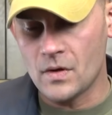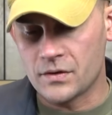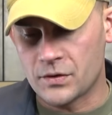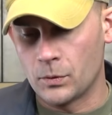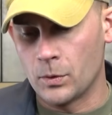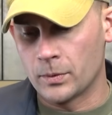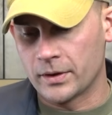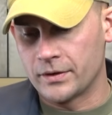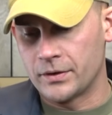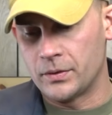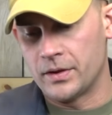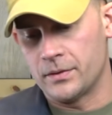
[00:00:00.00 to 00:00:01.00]
So what we're
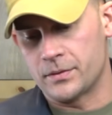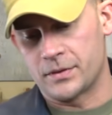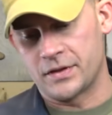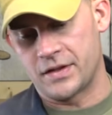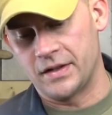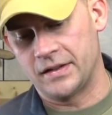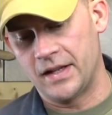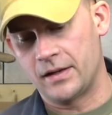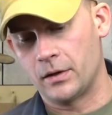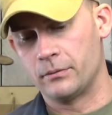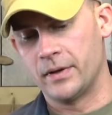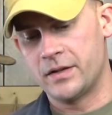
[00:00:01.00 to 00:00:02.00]
going to do here is just going to
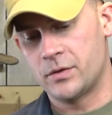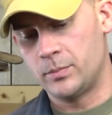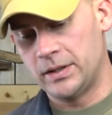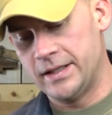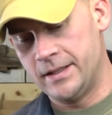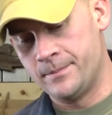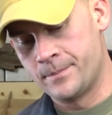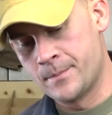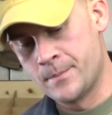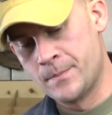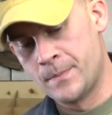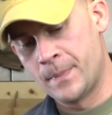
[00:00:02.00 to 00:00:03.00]
take our razor blade,
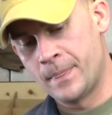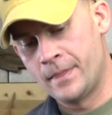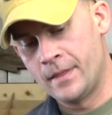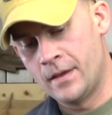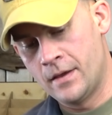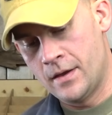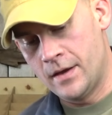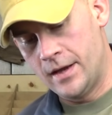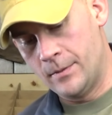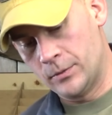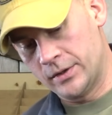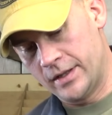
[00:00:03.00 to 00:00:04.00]

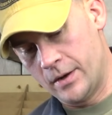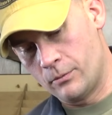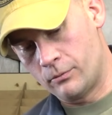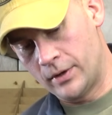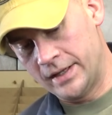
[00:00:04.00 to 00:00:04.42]
and we're going to go